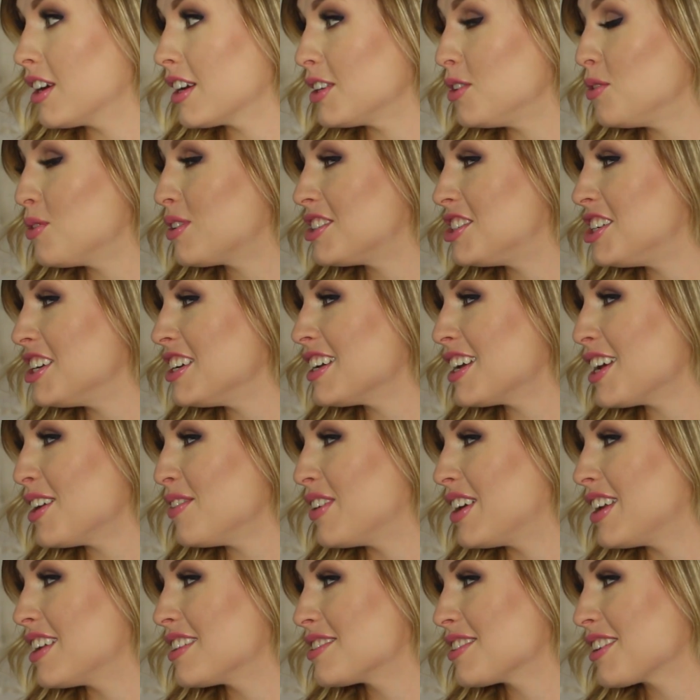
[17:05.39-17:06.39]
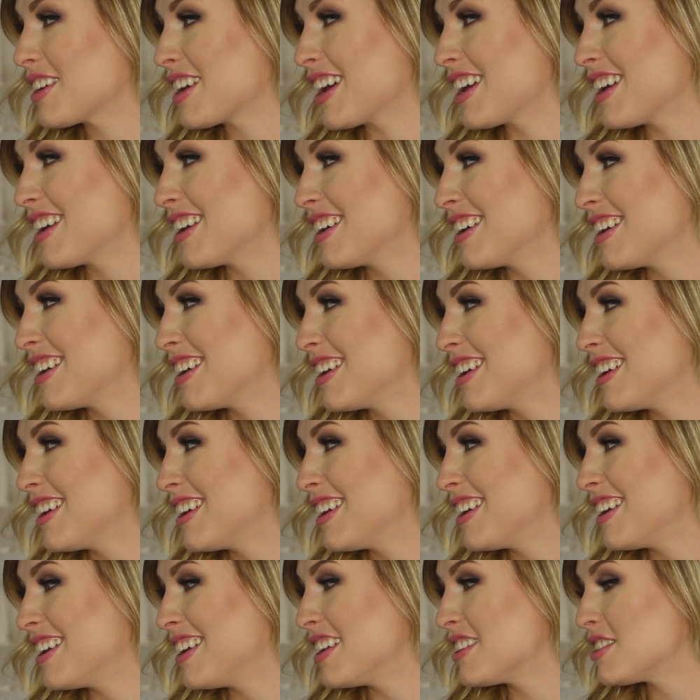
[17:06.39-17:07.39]
you she can come in it's okay
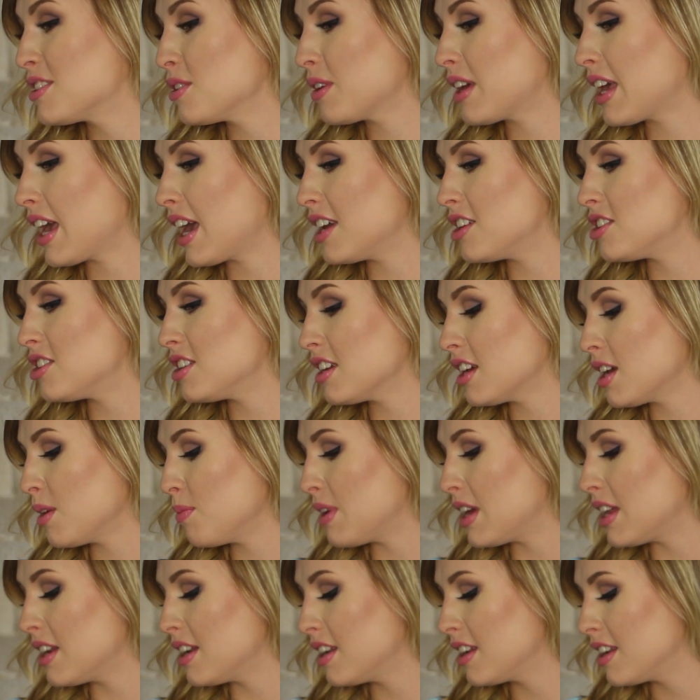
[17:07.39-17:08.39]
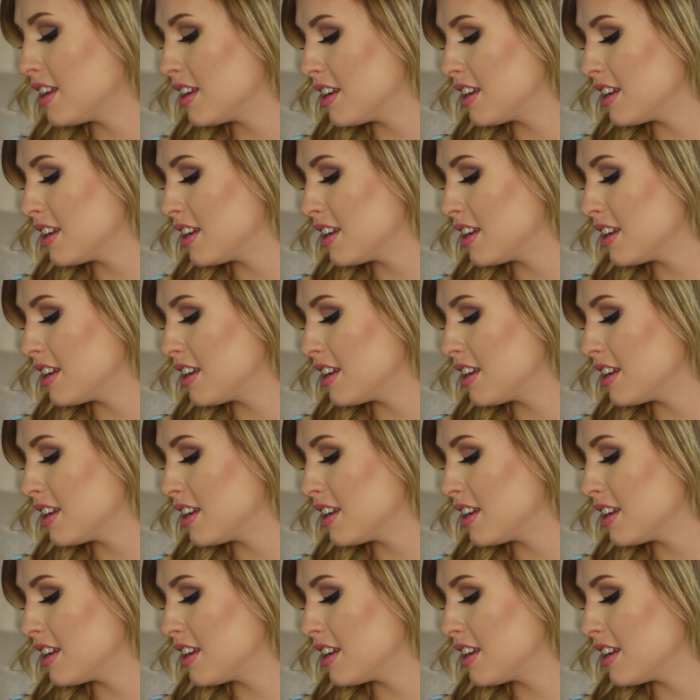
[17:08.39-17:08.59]
it's okay she can come in